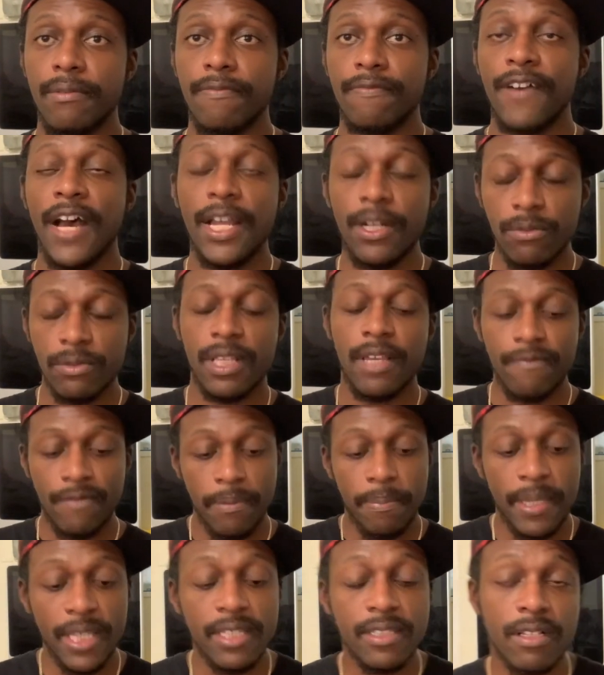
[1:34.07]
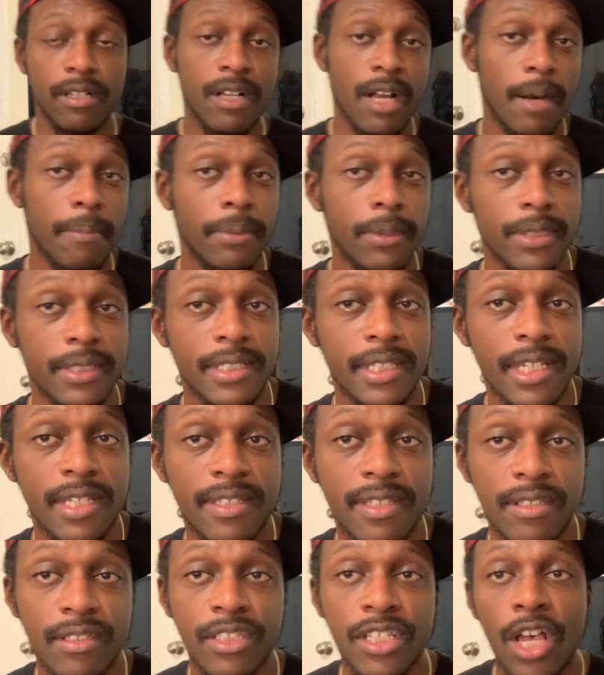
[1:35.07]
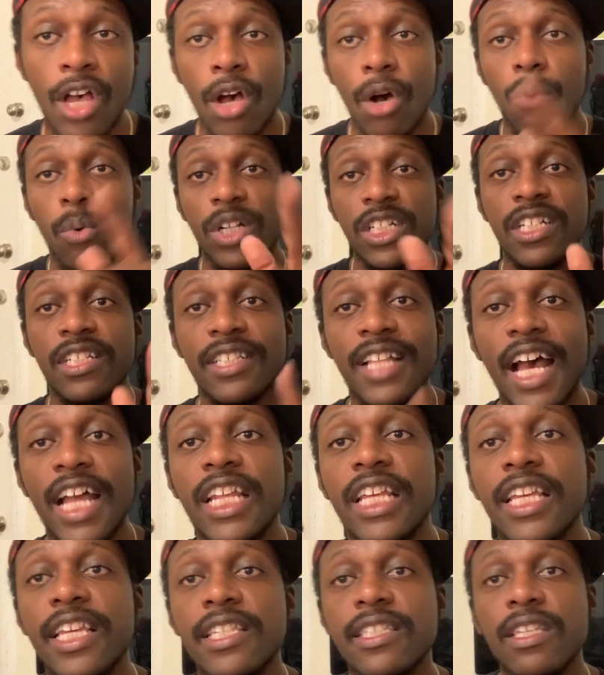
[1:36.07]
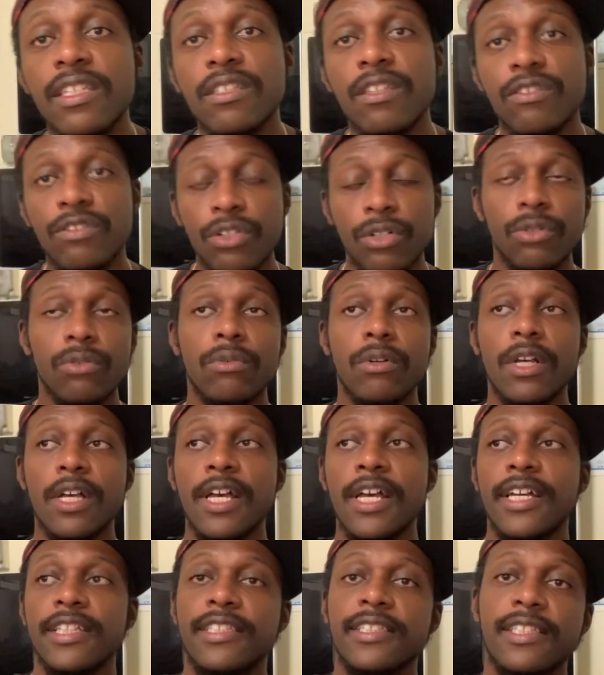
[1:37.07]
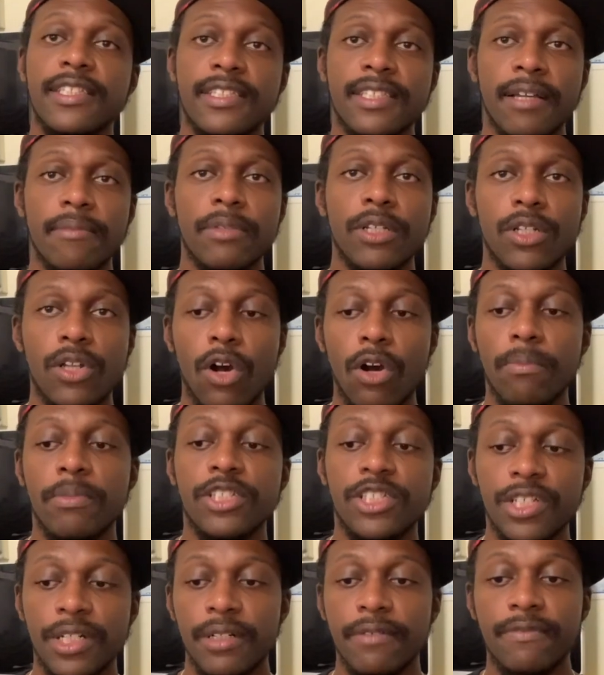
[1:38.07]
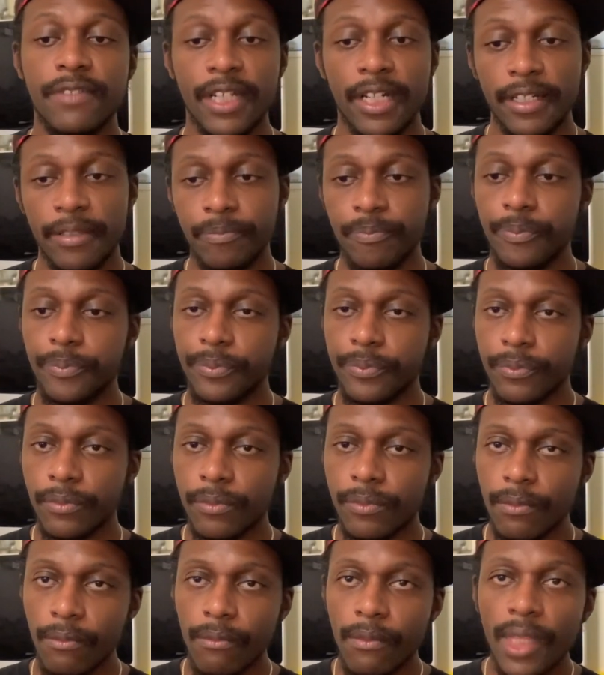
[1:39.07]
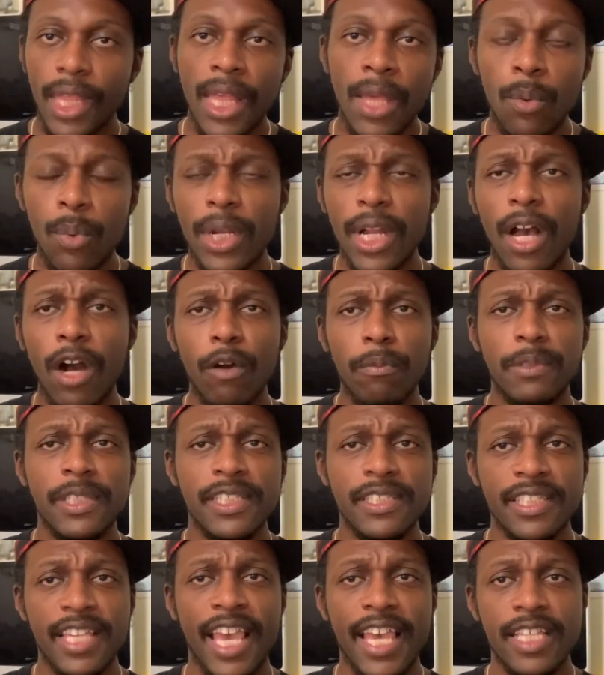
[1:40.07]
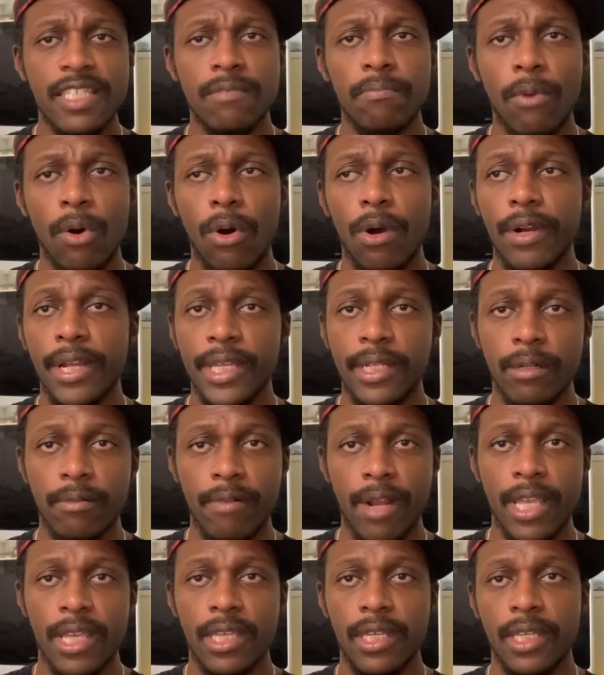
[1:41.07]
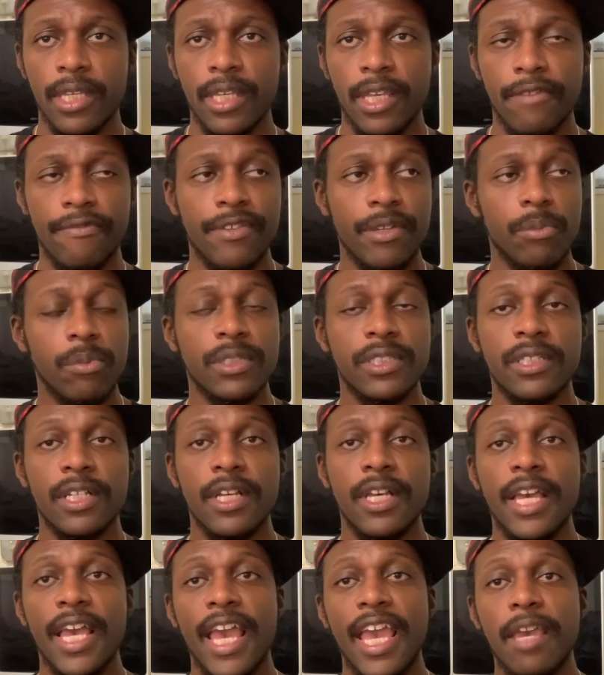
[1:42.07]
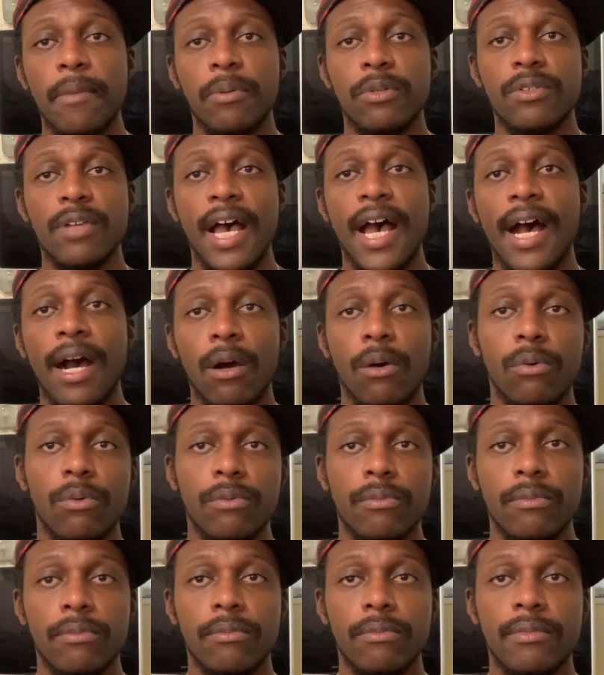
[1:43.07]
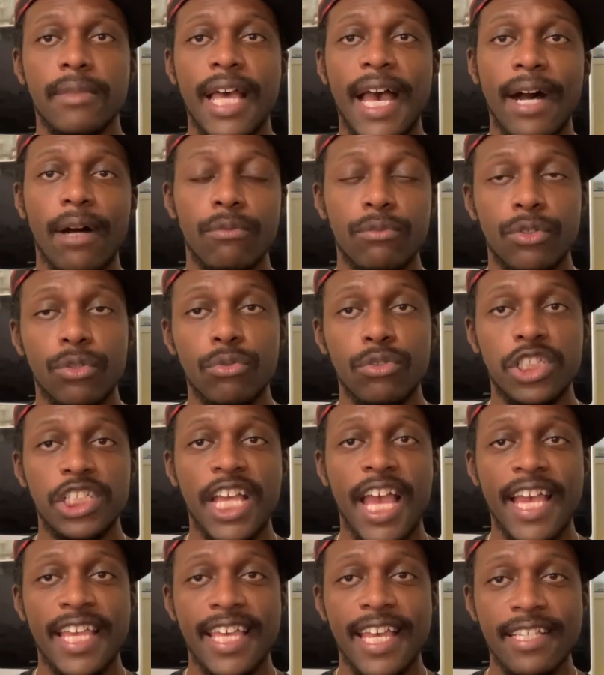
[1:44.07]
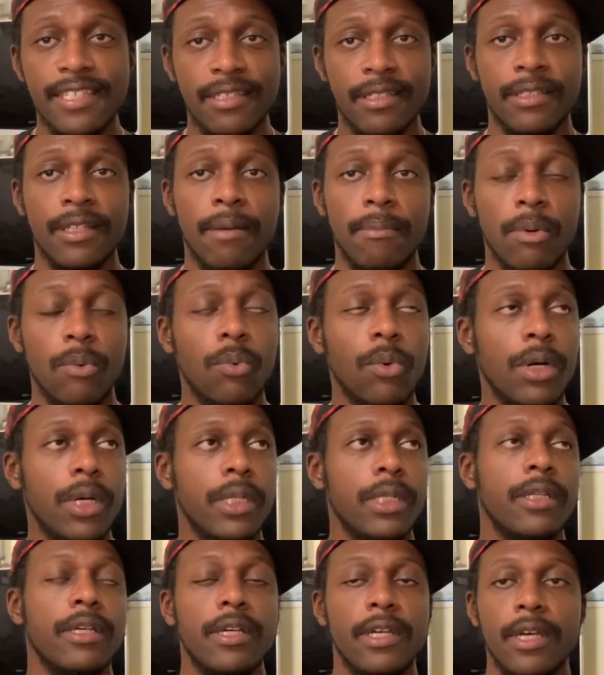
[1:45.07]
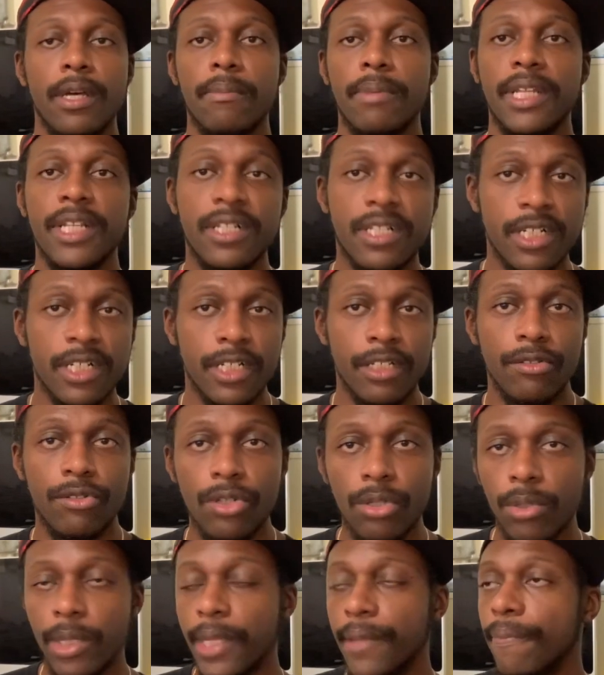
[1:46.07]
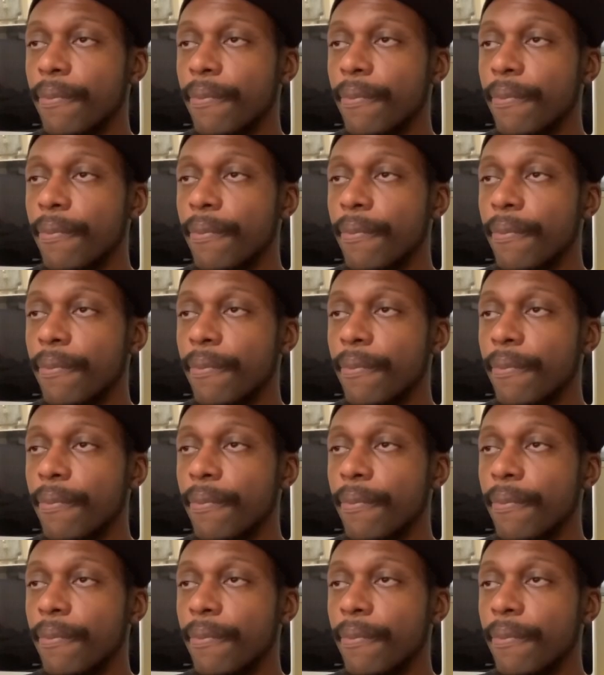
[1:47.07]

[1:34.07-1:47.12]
finals MVPs a couple of seasons, which is not easy to do. This is something Kobe should have done. It would have helped his case more in a ranking if he was able to outdo Shaq as the number one, but he couldn't do it.